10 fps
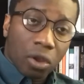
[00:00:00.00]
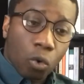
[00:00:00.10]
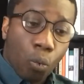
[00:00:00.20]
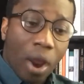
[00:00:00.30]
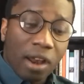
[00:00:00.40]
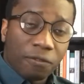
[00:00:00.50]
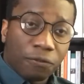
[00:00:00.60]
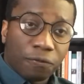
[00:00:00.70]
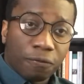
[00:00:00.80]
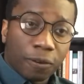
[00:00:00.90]

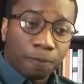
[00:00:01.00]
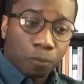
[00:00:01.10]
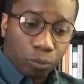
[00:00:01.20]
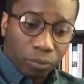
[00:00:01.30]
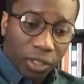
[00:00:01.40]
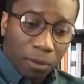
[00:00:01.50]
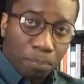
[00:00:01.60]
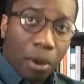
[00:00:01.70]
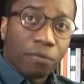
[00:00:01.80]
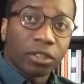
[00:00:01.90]
Wealth,
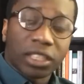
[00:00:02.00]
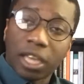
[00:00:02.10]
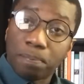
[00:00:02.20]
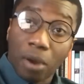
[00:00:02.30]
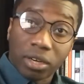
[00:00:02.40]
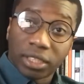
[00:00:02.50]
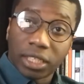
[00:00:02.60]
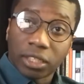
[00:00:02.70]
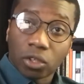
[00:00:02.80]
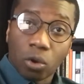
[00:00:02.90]
Poverty and
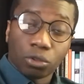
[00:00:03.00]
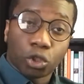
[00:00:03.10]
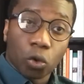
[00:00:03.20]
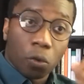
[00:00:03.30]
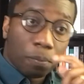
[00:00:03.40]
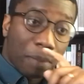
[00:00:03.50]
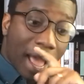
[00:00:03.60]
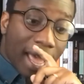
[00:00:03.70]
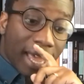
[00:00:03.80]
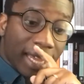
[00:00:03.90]
Politics, also
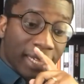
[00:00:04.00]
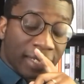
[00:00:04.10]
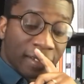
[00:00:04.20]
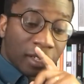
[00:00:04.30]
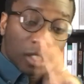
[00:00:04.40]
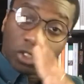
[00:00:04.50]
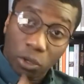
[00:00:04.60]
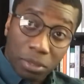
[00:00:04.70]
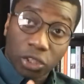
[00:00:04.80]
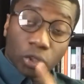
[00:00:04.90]
by
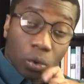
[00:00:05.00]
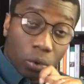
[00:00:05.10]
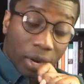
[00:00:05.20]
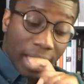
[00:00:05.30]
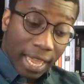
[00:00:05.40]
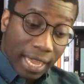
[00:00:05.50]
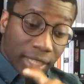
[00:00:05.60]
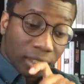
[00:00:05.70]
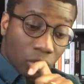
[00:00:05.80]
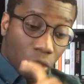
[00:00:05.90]
Thomas Sowell
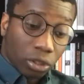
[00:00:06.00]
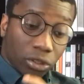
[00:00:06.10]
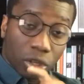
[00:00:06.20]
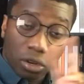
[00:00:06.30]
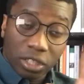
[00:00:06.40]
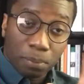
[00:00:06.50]
and Gordon Tullock.